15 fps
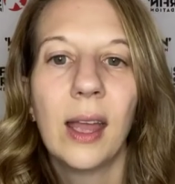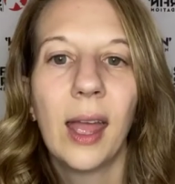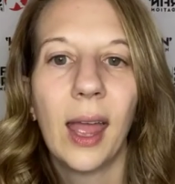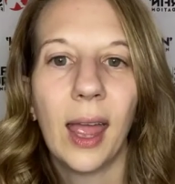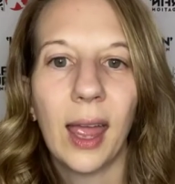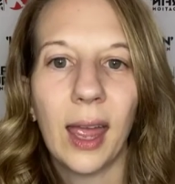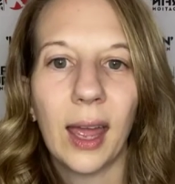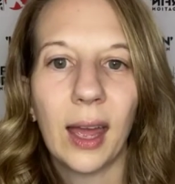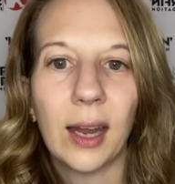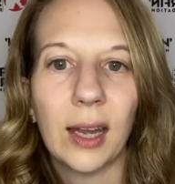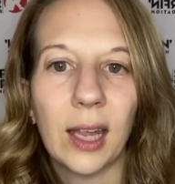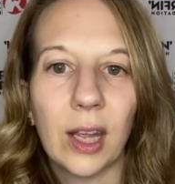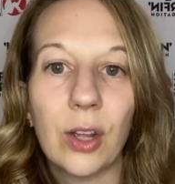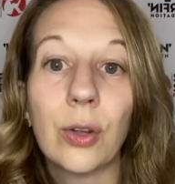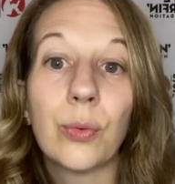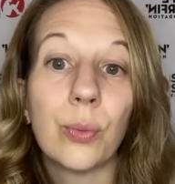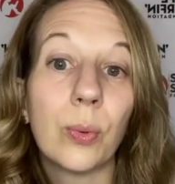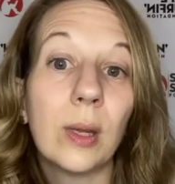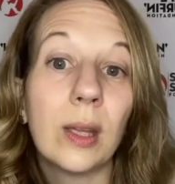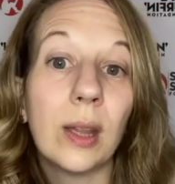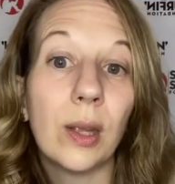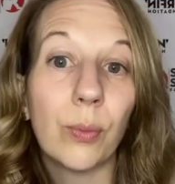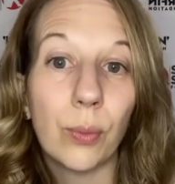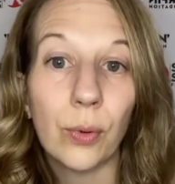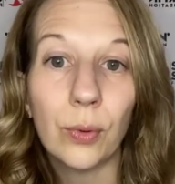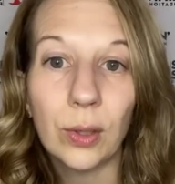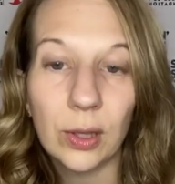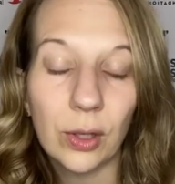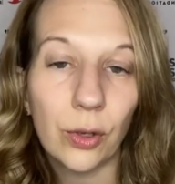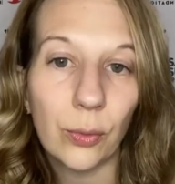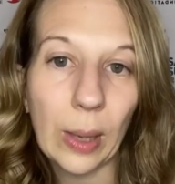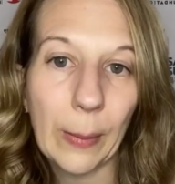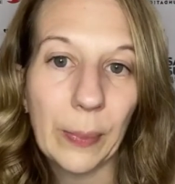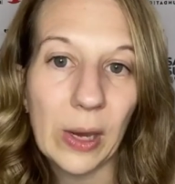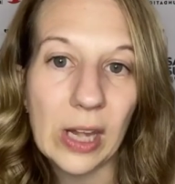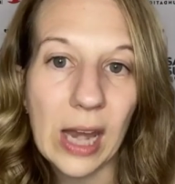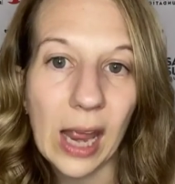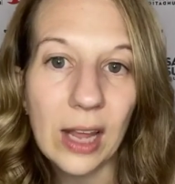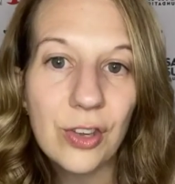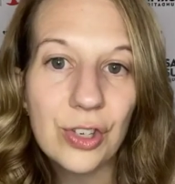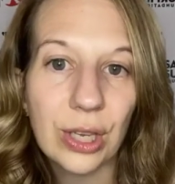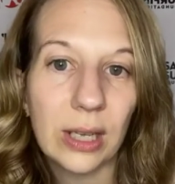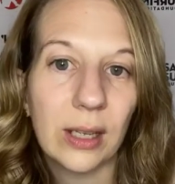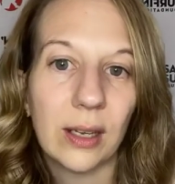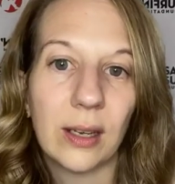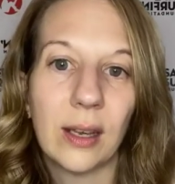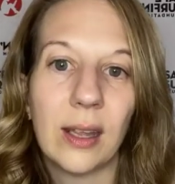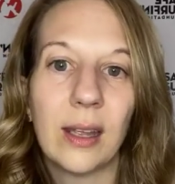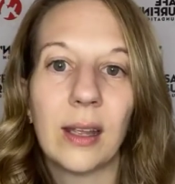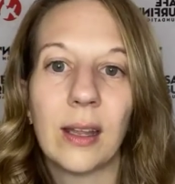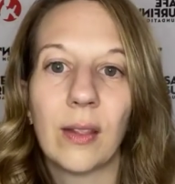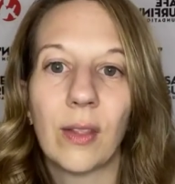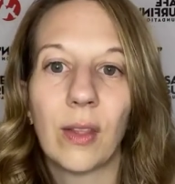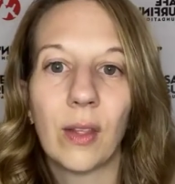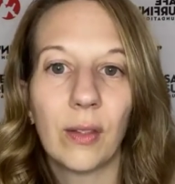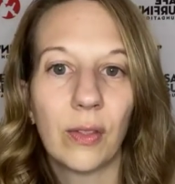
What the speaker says: And it could really ruin their reputation in